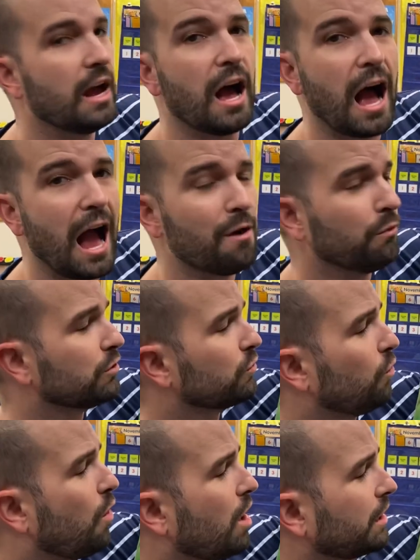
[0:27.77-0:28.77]
I was
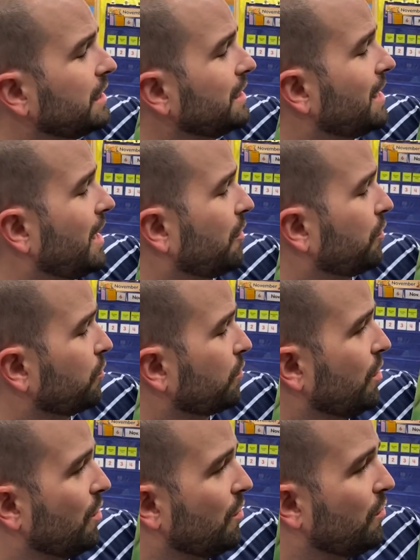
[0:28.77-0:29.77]
walking down the
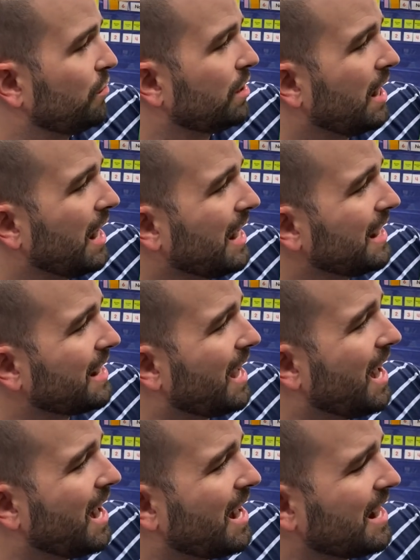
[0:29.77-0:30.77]
road and
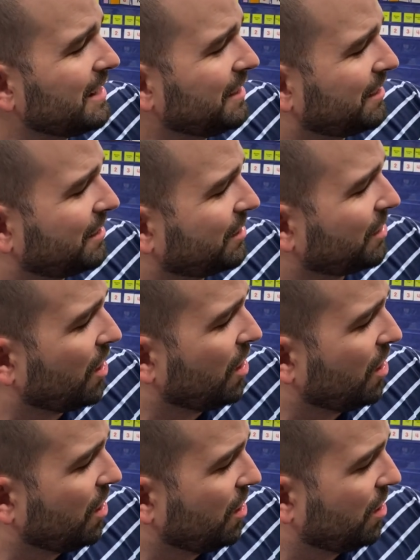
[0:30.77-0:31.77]
I
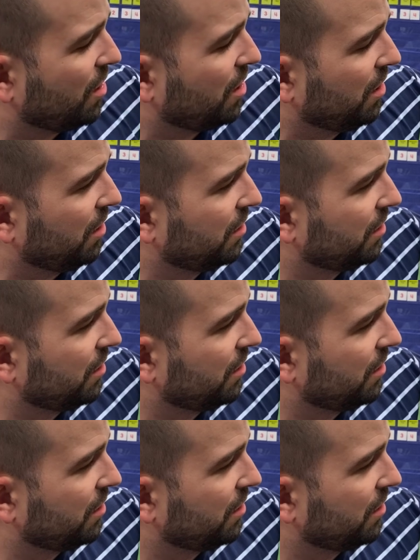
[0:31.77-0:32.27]
saw